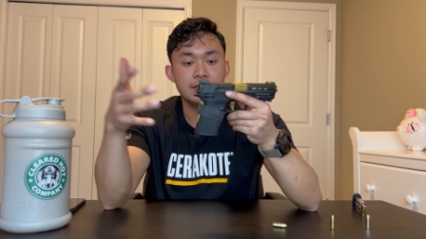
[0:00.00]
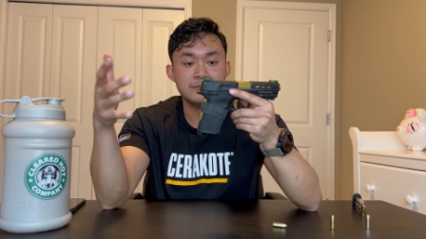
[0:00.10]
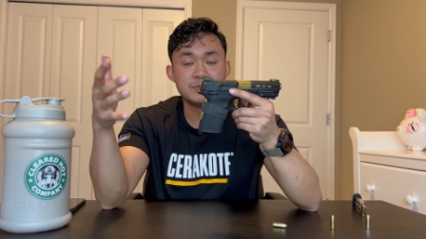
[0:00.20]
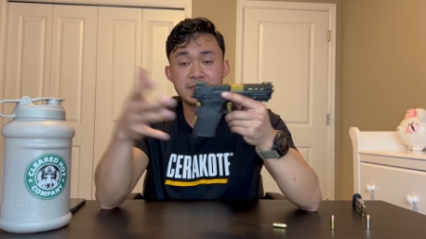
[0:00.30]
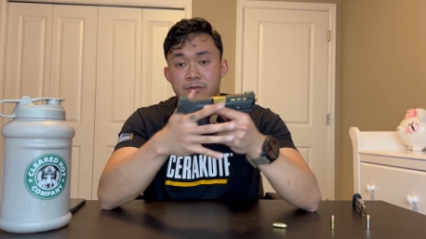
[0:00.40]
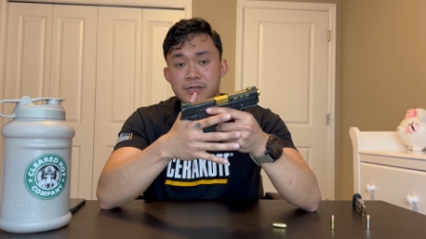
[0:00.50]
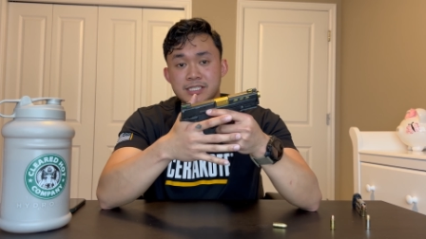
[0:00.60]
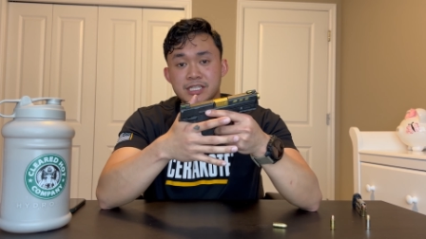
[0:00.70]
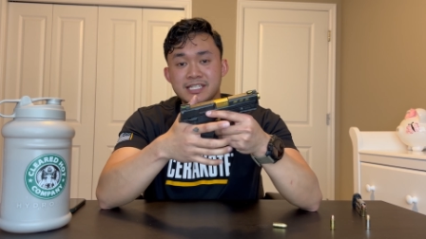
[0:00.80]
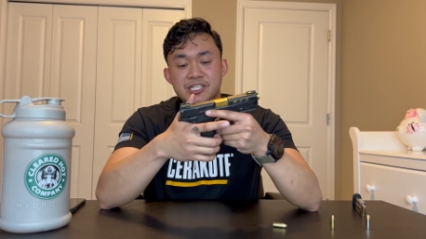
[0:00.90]
Smith &
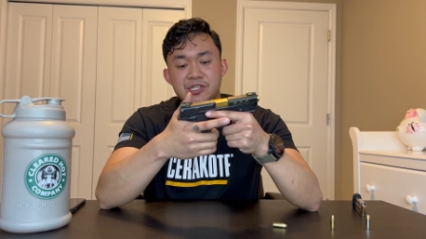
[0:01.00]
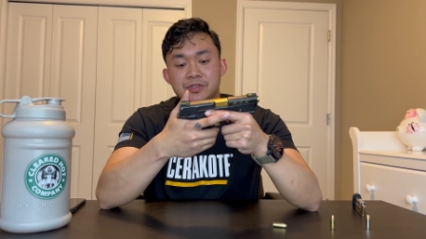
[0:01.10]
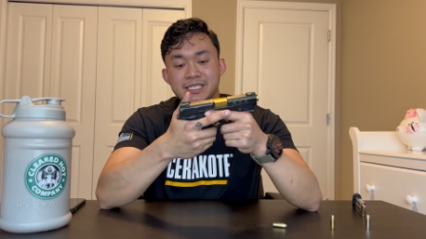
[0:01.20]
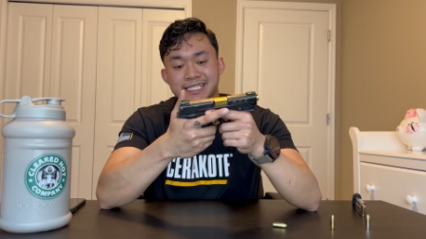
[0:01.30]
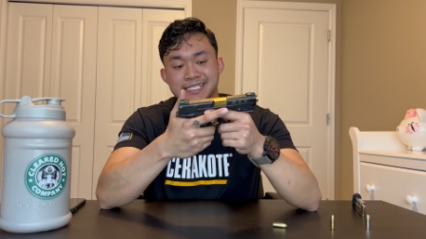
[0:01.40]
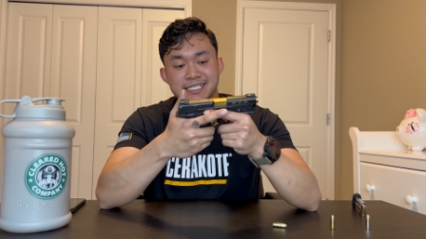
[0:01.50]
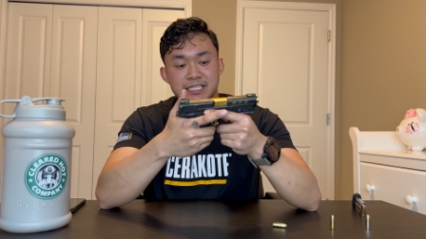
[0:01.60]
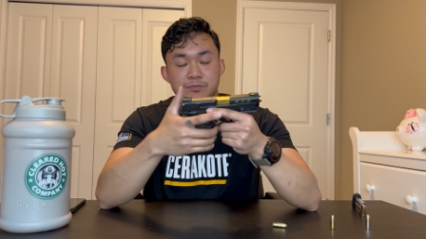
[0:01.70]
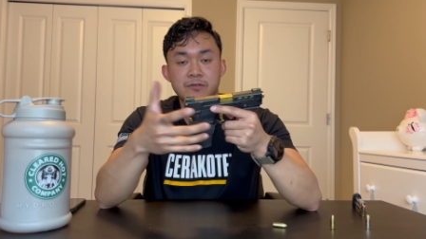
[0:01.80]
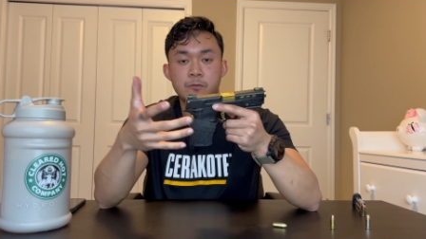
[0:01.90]
Wesson Shield Easy
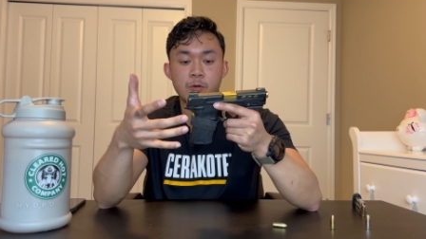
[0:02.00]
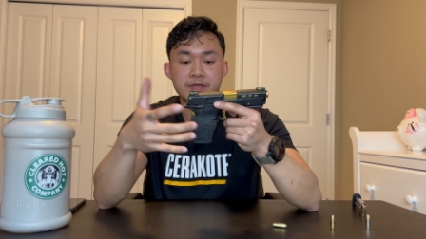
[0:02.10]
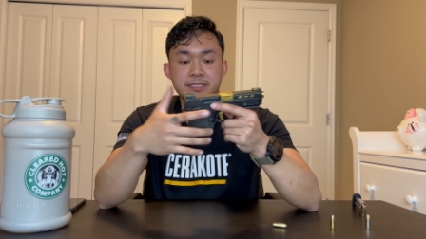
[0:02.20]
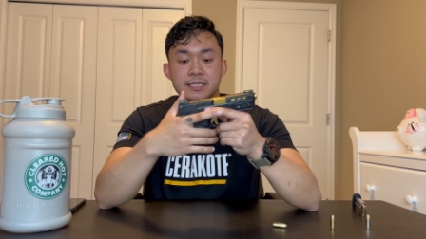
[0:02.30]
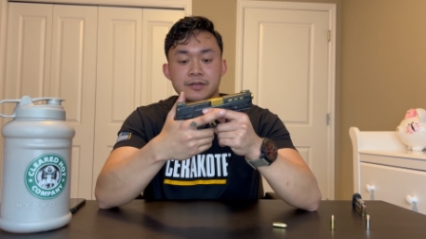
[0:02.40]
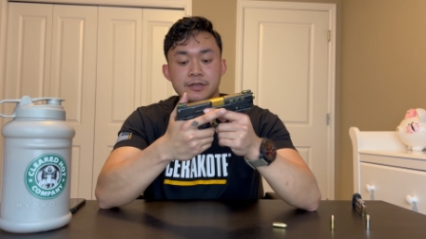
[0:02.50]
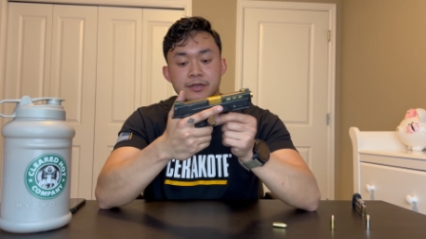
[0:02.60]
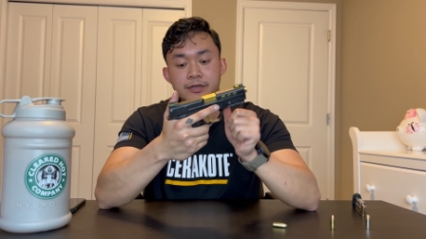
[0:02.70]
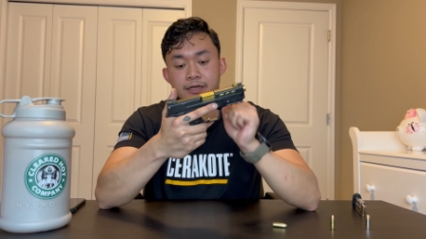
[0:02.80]
Performance Center.